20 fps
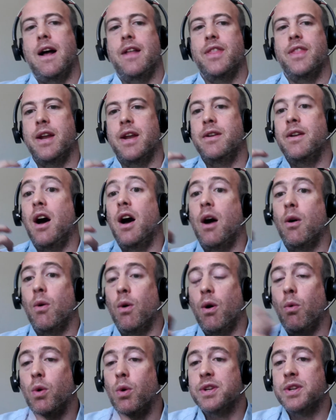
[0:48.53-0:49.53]
And then
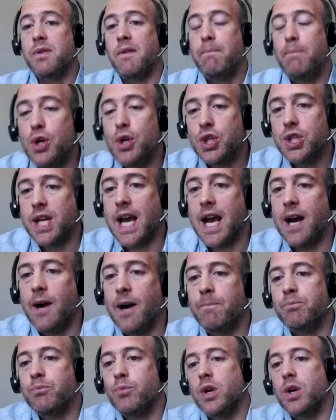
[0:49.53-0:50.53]
once we pushed it out,